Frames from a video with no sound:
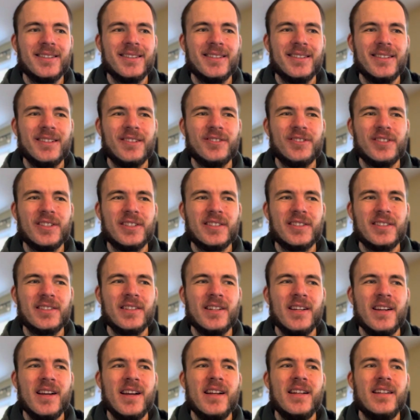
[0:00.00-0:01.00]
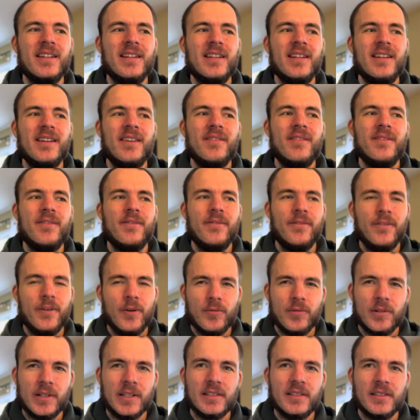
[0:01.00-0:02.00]
They're just
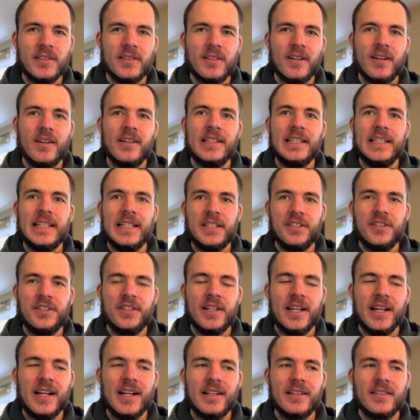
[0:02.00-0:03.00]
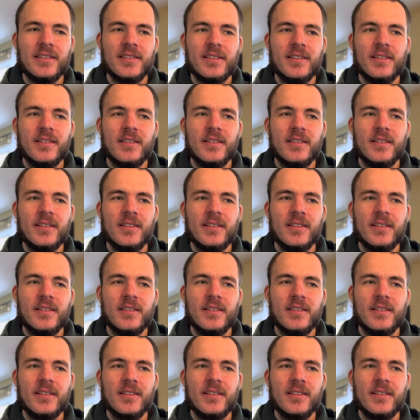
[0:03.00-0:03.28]
focused on each task.